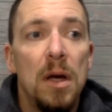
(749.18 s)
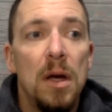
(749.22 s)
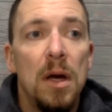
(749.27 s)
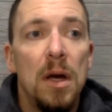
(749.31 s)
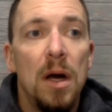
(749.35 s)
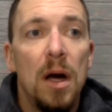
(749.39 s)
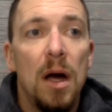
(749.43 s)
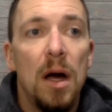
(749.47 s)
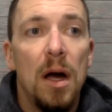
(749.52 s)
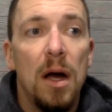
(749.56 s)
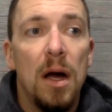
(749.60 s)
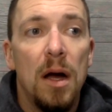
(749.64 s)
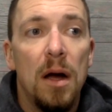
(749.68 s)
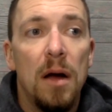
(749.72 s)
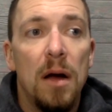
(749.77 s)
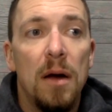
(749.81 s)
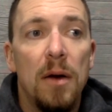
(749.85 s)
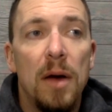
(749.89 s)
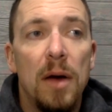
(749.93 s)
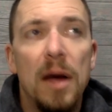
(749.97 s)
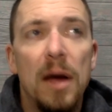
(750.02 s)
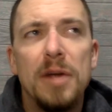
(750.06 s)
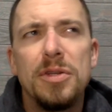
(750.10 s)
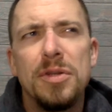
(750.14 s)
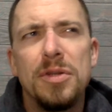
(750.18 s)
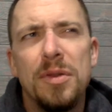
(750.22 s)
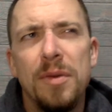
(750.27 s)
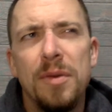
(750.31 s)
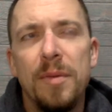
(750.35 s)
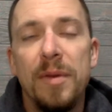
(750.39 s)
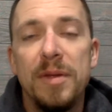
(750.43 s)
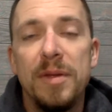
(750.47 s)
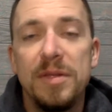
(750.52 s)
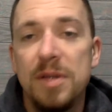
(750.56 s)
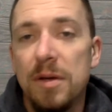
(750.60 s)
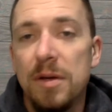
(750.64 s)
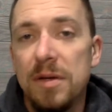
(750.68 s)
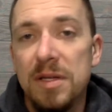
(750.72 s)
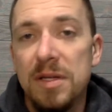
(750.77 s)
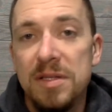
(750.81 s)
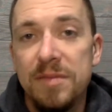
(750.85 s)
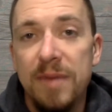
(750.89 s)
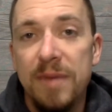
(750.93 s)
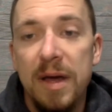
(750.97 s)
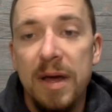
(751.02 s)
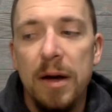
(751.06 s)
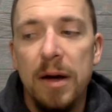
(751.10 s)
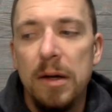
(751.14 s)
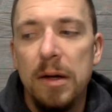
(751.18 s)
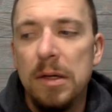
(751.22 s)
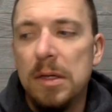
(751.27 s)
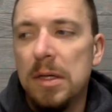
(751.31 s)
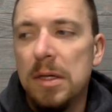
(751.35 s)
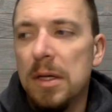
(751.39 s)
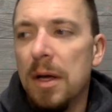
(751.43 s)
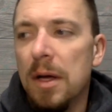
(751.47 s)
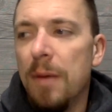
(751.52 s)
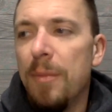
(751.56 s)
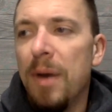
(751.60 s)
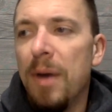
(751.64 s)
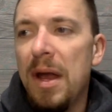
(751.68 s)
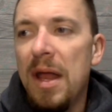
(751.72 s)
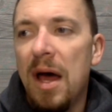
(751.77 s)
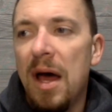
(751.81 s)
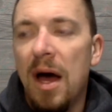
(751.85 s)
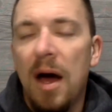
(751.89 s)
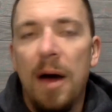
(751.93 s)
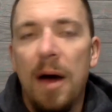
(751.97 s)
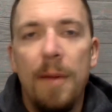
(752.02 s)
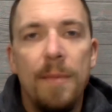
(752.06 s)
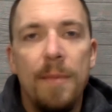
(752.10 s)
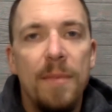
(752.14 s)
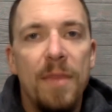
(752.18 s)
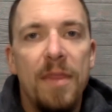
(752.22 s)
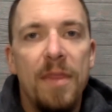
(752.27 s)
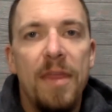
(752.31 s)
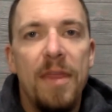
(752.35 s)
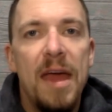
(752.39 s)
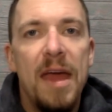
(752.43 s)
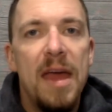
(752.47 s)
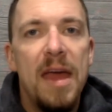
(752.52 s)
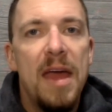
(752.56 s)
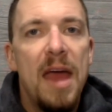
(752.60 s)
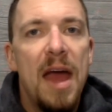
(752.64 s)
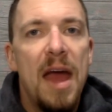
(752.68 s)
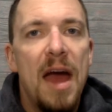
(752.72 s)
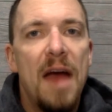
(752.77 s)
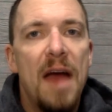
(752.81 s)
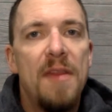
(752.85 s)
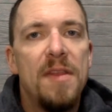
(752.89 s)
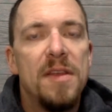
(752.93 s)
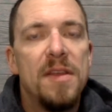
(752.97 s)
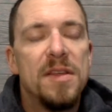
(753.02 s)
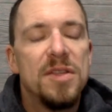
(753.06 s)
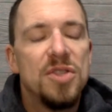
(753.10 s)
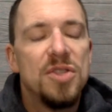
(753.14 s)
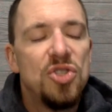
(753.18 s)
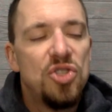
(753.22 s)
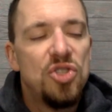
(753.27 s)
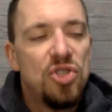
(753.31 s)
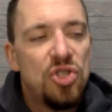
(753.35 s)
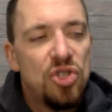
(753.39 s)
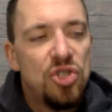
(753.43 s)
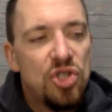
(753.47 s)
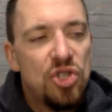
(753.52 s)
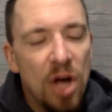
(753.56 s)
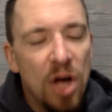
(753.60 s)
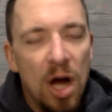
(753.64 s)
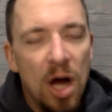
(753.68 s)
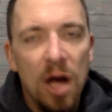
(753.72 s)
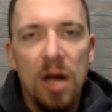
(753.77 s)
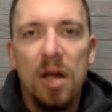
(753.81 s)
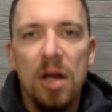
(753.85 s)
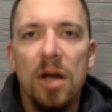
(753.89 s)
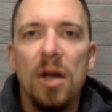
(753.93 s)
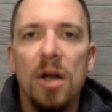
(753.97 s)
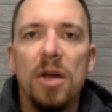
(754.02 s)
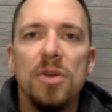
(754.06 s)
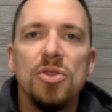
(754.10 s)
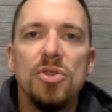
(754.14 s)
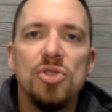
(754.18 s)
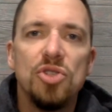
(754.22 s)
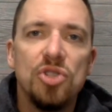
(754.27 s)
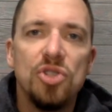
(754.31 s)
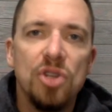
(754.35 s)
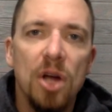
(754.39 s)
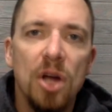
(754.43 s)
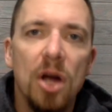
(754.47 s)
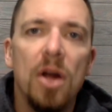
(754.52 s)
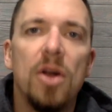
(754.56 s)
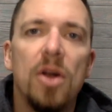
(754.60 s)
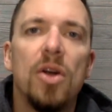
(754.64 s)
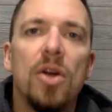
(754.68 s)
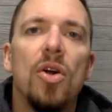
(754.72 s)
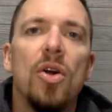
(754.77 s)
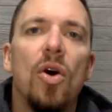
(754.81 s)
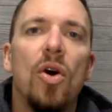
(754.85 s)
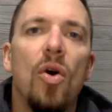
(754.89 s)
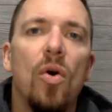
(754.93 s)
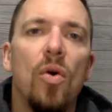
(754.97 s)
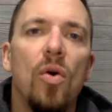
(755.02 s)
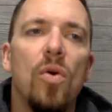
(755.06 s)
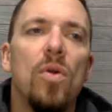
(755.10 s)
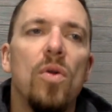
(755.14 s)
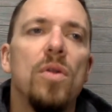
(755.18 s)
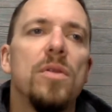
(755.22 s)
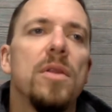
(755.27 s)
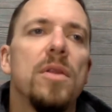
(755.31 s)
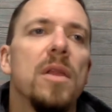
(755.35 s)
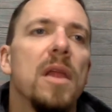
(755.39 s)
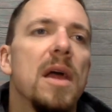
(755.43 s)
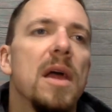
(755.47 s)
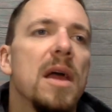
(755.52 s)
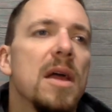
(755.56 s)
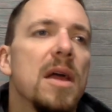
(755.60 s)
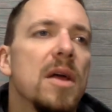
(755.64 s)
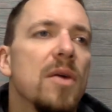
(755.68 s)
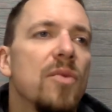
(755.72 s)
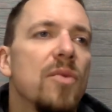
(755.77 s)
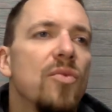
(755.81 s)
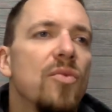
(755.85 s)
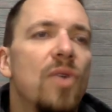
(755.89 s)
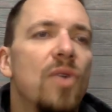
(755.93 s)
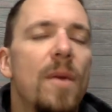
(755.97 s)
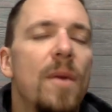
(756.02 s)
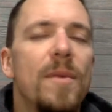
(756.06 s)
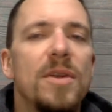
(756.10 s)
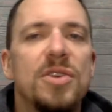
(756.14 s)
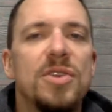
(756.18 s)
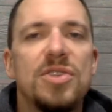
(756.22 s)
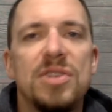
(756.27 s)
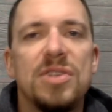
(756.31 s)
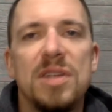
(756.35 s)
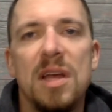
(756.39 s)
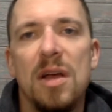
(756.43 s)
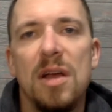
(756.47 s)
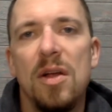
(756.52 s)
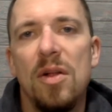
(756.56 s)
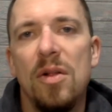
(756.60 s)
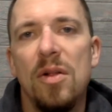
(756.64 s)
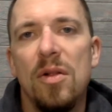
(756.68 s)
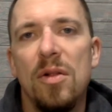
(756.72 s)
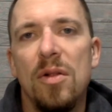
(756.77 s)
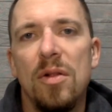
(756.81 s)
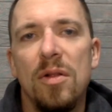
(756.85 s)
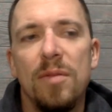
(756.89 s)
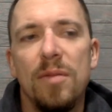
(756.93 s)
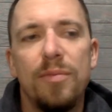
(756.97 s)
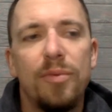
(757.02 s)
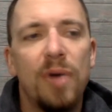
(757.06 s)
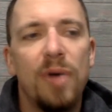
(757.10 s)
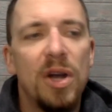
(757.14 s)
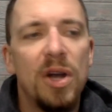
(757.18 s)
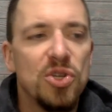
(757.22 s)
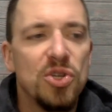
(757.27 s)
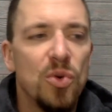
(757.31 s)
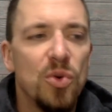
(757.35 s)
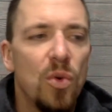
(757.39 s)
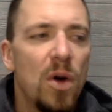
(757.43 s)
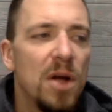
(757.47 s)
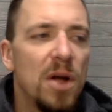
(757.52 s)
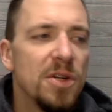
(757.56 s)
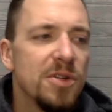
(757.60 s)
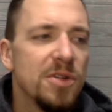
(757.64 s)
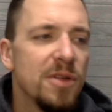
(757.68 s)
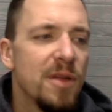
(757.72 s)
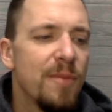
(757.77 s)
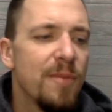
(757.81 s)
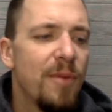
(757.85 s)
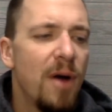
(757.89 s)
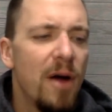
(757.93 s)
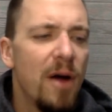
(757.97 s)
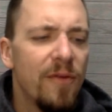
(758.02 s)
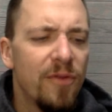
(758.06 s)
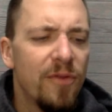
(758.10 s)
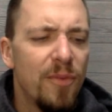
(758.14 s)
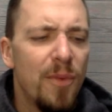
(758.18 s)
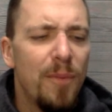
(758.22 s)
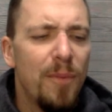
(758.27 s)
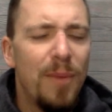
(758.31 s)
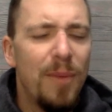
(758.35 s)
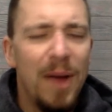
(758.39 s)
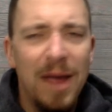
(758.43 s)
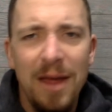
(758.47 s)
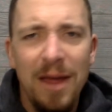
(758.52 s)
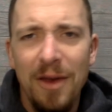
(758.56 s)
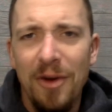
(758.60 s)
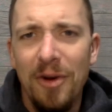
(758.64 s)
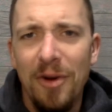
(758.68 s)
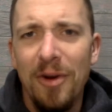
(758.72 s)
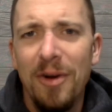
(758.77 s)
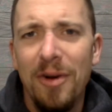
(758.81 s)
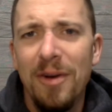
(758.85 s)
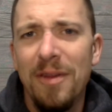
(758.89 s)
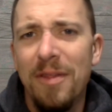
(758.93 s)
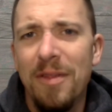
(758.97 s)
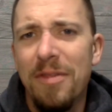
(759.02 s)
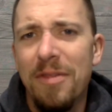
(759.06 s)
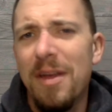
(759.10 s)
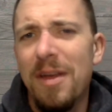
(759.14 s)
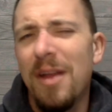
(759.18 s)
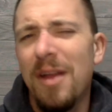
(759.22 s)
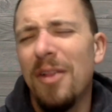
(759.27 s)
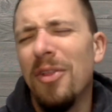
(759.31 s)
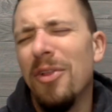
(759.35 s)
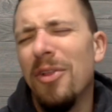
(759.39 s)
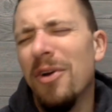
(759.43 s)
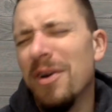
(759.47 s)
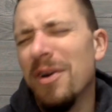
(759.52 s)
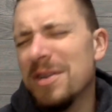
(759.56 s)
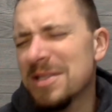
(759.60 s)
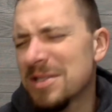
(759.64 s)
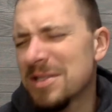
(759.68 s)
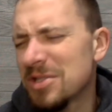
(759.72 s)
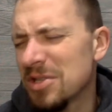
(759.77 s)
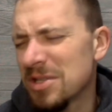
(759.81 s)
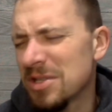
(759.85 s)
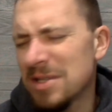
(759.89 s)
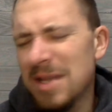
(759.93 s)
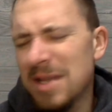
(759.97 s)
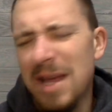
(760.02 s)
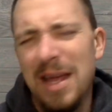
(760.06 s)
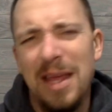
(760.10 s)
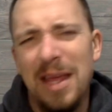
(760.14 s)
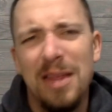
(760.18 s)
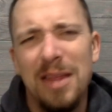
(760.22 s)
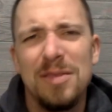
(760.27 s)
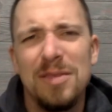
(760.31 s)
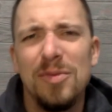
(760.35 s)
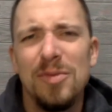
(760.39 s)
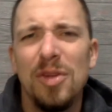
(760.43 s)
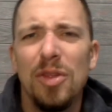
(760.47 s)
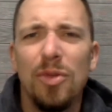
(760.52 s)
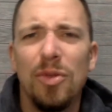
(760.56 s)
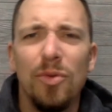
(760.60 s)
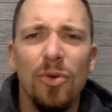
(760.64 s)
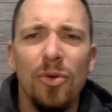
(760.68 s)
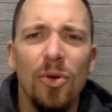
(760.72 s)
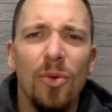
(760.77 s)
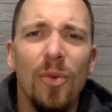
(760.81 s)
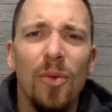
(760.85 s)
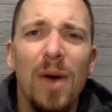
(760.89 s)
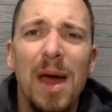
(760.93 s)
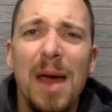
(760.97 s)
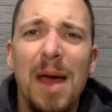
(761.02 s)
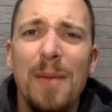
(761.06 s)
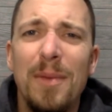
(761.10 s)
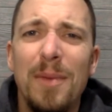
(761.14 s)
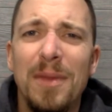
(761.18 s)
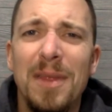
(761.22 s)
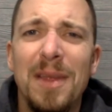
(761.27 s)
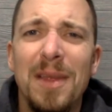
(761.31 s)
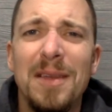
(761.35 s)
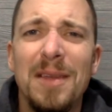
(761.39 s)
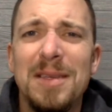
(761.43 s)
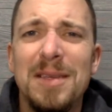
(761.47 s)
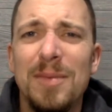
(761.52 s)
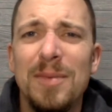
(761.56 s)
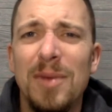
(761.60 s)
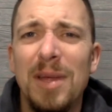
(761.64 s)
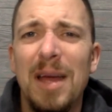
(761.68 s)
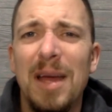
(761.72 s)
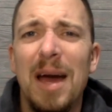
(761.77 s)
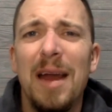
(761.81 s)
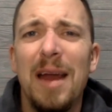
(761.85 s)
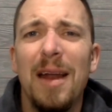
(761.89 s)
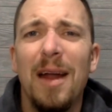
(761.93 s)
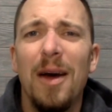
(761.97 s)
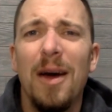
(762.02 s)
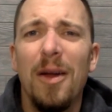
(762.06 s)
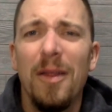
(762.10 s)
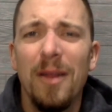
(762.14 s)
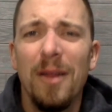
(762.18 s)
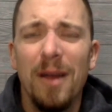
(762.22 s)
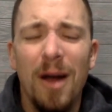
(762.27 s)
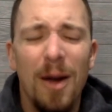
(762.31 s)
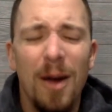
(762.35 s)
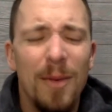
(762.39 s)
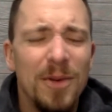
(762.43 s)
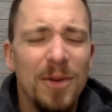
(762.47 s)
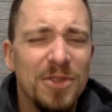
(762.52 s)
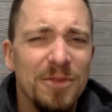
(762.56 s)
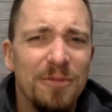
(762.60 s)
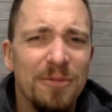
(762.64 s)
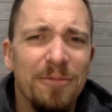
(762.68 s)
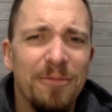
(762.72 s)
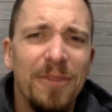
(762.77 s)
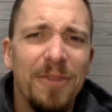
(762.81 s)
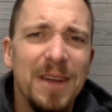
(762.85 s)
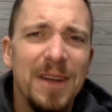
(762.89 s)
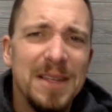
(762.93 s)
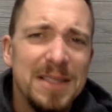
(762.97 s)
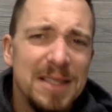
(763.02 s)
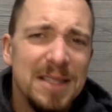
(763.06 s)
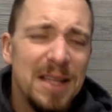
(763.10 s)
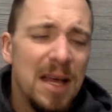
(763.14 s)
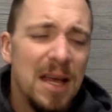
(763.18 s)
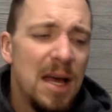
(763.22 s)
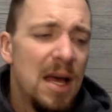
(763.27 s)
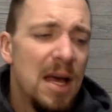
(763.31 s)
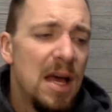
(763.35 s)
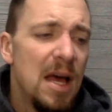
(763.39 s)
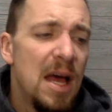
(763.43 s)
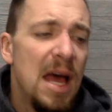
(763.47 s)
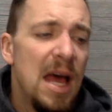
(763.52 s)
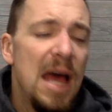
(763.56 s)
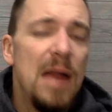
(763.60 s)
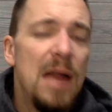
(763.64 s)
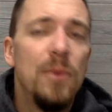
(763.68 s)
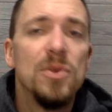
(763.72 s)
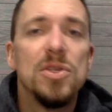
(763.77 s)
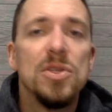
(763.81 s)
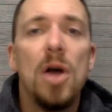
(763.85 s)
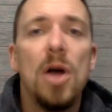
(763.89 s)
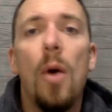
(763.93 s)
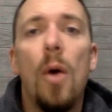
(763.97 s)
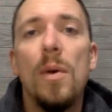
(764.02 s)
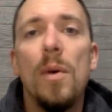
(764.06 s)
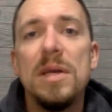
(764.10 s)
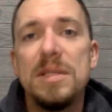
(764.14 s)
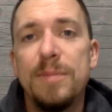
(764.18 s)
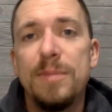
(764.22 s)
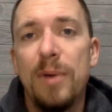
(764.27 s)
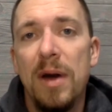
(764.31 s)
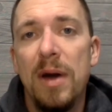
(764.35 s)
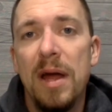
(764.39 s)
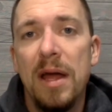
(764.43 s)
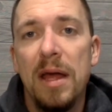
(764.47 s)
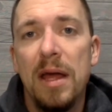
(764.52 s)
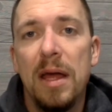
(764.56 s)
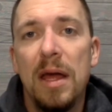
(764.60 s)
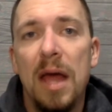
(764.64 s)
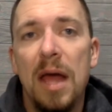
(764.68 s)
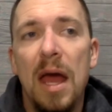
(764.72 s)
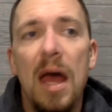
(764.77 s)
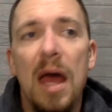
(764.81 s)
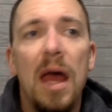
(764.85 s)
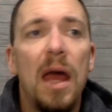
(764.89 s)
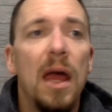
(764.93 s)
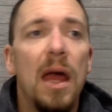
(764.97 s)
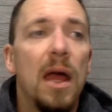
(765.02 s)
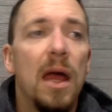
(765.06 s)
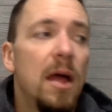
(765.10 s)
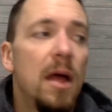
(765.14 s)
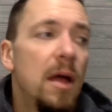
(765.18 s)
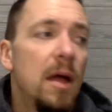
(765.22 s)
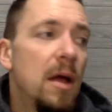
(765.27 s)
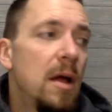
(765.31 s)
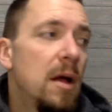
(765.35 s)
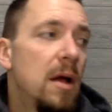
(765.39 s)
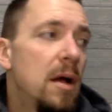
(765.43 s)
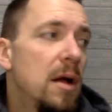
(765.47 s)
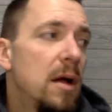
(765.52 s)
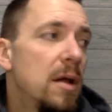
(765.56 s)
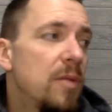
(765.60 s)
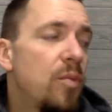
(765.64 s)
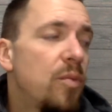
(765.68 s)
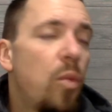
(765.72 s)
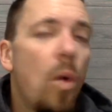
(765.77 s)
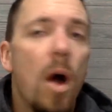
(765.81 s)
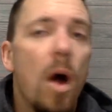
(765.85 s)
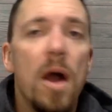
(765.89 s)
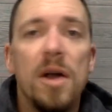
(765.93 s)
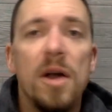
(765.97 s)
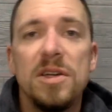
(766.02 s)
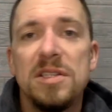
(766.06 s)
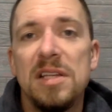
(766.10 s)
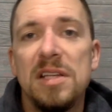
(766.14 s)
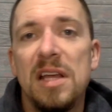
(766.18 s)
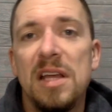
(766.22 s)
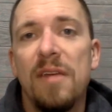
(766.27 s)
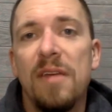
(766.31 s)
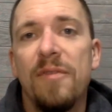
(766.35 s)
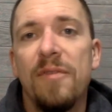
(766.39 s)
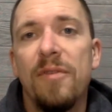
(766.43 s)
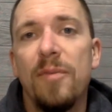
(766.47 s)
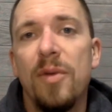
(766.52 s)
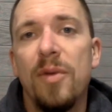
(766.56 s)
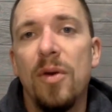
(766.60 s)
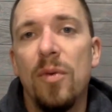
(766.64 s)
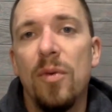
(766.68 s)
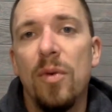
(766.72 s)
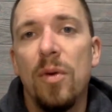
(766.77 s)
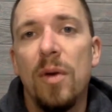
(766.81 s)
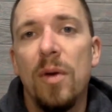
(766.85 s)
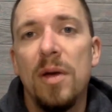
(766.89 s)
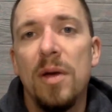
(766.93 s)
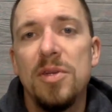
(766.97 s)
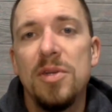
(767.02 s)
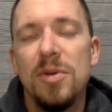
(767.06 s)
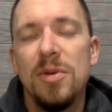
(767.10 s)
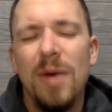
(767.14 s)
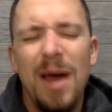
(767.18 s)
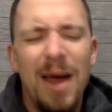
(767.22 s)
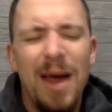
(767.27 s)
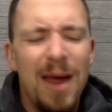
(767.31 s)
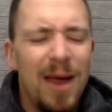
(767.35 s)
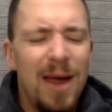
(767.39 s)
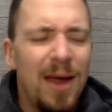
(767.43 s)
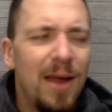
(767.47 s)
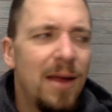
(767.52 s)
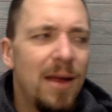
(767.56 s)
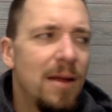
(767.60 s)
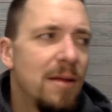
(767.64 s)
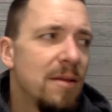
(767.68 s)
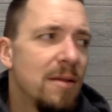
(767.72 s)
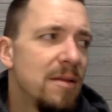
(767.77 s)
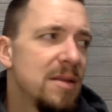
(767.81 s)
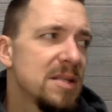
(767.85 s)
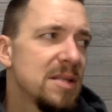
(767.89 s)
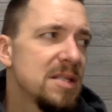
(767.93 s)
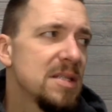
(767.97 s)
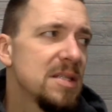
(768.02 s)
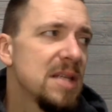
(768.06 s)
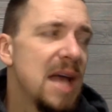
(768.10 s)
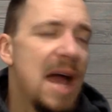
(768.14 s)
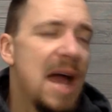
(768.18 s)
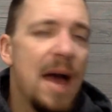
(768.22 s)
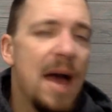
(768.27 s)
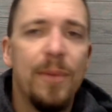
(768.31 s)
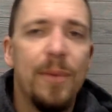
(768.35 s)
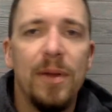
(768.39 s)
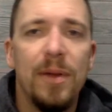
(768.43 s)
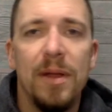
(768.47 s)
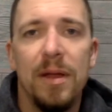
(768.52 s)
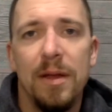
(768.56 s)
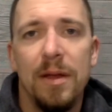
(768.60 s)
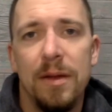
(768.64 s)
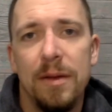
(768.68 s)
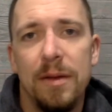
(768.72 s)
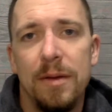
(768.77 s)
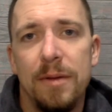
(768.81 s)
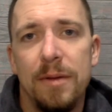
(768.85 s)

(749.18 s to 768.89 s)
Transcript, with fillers: Uh, actually, three months ago, doesn't matter. But um, they had this junker, junker old, like, rummage sale pressure washer they bought from a painter, and the thing looks just like it's somebody threw it away, but then somebody got it out of the garbage and fixed, and it was always breaking. Hey, water's leaking from here. What do I do? Hey, this is happening.